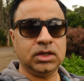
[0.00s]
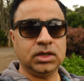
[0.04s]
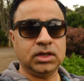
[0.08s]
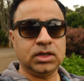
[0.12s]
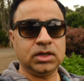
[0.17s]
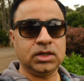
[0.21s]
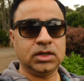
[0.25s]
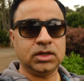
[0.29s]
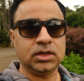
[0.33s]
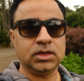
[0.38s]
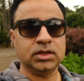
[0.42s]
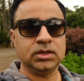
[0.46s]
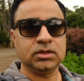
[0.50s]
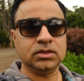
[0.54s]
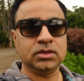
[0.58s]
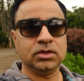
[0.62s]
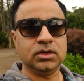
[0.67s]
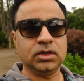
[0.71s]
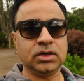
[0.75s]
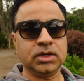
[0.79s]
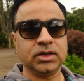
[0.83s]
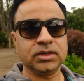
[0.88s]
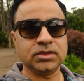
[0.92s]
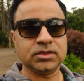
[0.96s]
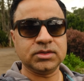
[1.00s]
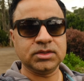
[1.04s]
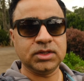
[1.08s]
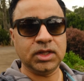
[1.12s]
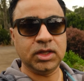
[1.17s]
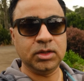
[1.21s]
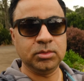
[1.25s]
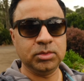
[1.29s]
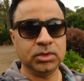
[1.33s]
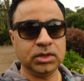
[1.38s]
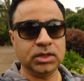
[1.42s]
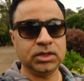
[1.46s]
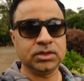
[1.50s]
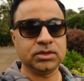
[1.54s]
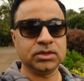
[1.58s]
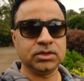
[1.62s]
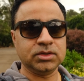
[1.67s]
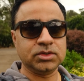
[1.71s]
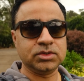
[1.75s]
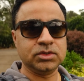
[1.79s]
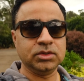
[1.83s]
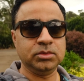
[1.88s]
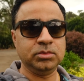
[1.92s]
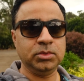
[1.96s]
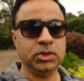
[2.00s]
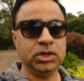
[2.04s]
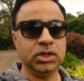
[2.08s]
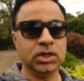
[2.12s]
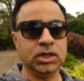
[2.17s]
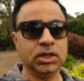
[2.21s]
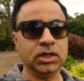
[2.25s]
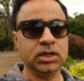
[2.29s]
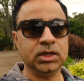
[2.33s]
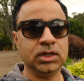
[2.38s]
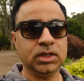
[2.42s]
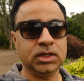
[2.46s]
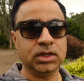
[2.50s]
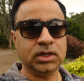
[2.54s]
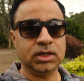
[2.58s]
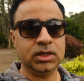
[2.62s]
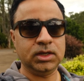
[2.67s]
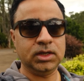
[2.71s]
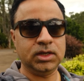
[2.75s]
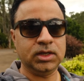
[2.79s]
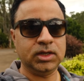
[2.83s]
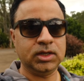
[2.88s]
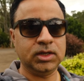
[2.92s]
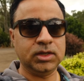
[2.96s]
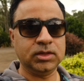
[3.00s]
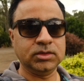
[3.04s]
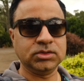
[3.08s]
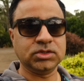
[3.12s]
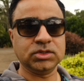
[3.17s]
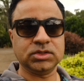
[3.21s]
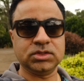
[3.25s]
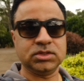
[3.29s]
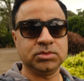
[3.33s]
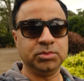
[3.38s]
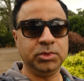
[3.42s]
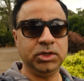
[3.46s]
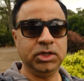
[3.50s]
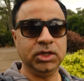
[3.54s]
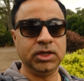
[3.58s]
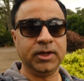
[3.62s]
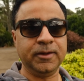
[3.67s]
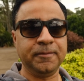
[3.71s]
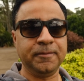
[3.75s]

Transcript: It's not as stable as it should be, just me.